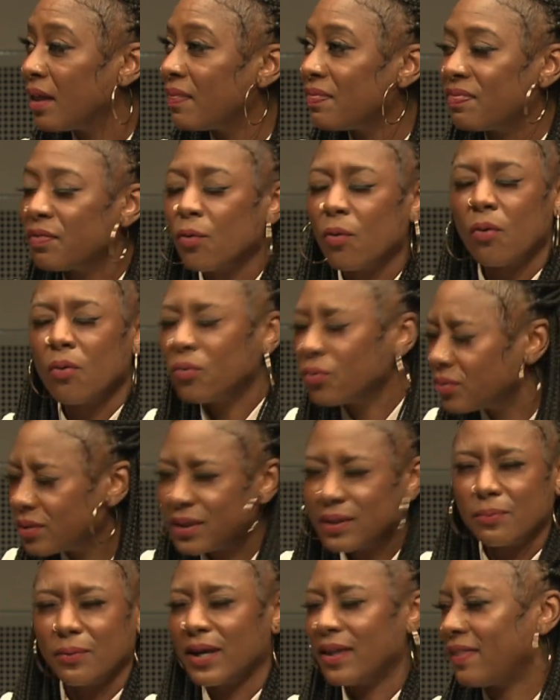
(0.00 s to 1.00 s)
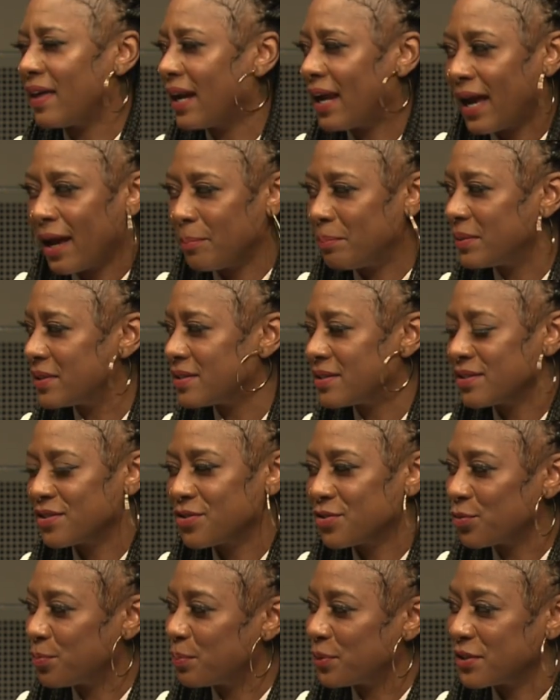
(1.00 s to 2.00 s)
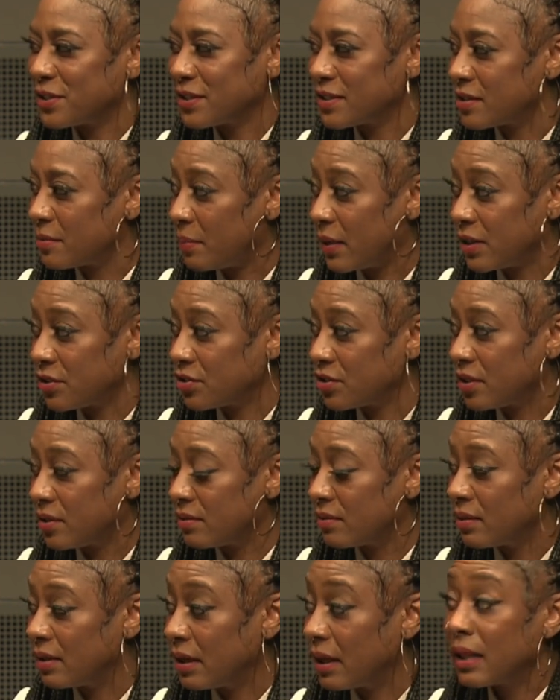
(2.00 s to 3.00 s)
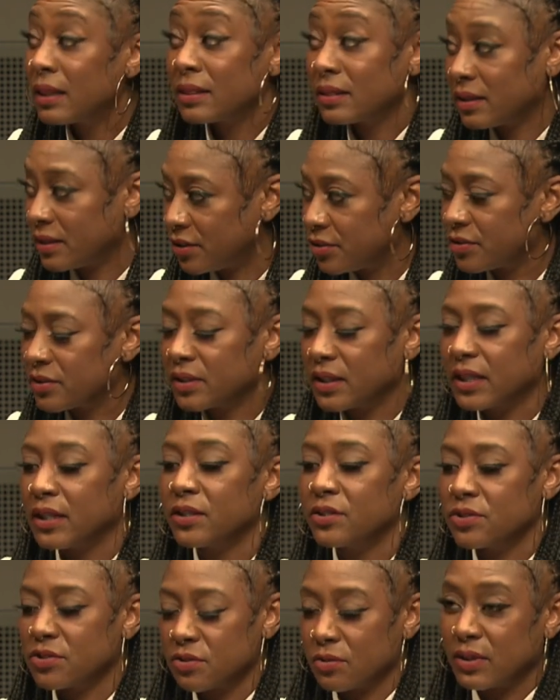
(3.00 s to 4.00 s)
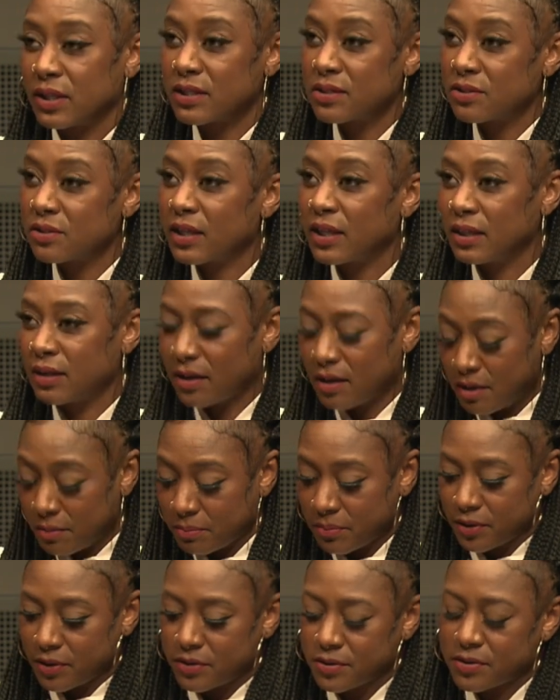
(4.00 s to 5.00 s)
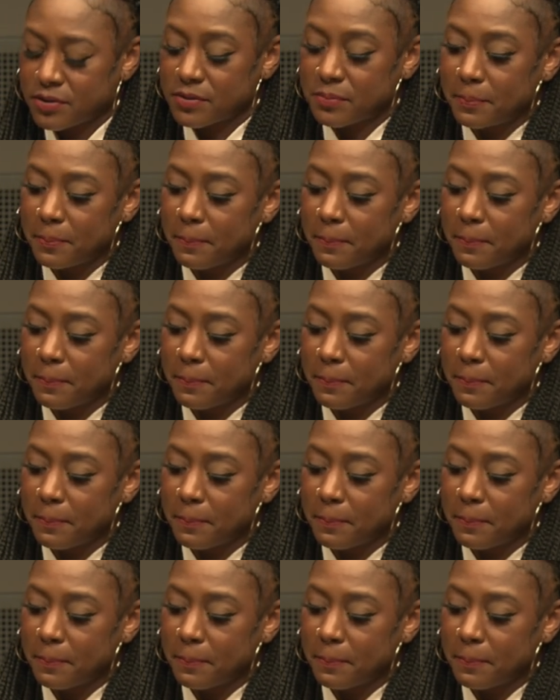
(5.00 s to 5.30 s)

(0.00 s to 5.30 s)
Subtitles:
The only way that happens is through participation, literally. So let's look at numbers.